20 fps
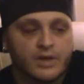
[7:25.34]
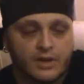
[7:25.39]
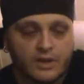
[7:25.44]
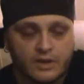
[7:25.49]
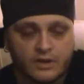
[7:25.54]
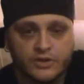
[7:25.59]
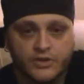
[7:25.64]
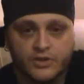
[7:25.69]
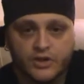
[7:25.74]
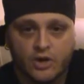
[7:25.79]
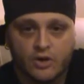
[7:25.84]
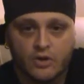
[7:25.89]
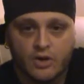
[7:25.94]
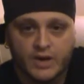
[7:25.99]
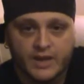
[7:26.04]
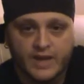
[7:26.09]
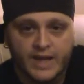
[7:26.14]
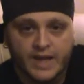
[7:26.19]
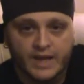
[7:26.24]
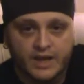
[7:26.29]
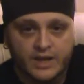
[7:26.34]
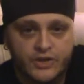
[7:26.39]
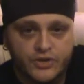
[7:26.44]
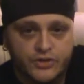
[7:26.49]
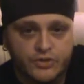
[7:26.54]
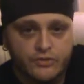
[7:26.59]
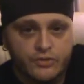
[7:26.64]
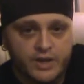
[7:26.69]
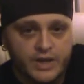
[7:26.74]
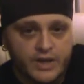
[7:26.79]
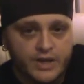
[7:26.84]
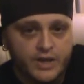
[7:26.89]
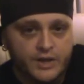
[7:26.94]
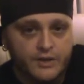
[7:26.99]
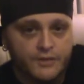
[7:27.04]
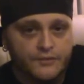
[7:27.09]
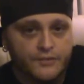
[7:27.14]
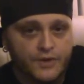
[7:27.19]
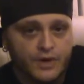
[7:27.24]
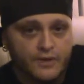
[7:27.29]
So again, let's do the key
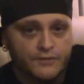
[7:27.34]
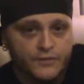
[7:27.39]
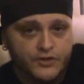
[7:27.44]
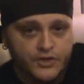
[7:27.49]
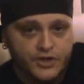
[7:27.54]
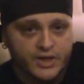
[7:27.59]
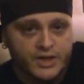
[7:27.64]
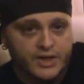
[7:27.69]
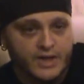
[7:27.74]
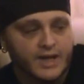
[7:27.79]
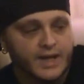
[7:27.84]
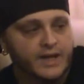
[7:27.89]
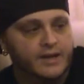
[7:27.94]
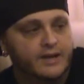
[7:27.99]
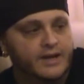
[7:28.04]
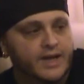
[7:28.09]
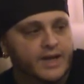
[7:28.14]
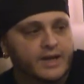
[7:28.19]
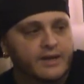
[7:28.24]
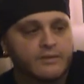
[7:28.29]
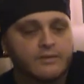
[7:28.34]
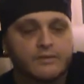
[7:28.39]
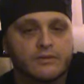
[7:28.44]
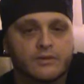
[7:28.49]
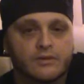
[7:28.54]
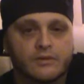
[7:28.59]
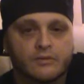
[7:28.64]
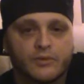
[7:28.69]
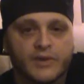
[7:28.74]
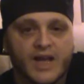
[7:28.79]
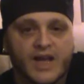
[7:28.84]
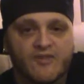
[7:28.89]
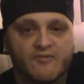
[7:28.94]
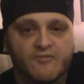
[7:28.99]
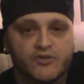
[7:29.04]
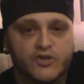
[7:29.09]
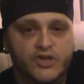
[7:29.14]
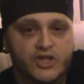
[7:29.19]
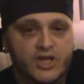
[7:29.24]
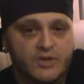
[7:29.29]
of G again. Okay, we
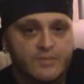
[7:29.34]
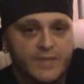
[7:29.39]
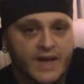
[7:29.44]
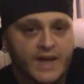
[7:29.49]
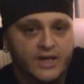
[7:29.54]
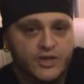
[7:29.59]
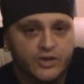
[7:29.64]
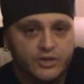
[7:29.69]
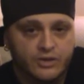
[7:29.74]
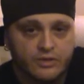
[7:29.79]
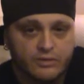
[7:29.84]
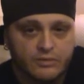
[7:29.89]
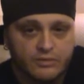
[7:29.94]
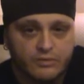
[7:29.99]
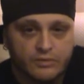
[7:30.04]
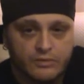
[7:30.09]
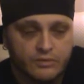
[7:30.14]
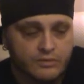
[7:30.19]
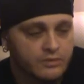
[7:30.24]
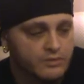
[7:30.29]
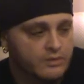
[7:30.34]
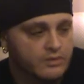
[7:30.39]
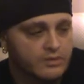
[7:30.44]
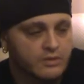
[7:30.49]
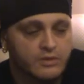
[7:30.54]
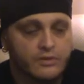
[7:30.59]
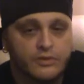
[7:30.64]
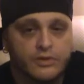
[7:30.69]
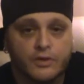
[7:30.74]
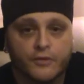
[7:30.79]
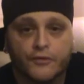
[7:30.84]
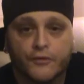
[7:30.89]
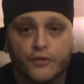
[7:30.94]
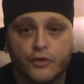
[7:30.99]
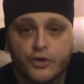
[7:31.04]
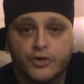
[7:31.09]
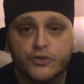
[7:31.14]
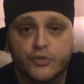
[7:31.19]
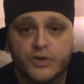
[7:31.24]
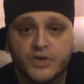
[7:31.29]
have G major. The
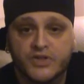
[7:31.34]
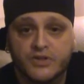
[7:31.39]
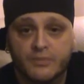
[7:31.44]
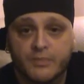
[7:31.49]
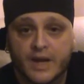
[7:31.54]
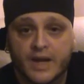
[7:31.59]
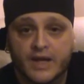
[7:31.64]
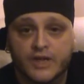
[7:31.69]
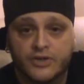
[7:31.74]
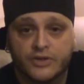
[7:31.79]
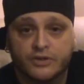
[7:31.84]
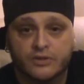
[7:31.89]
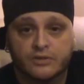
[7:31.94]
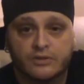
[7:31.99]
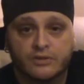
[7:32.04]
first one is a major.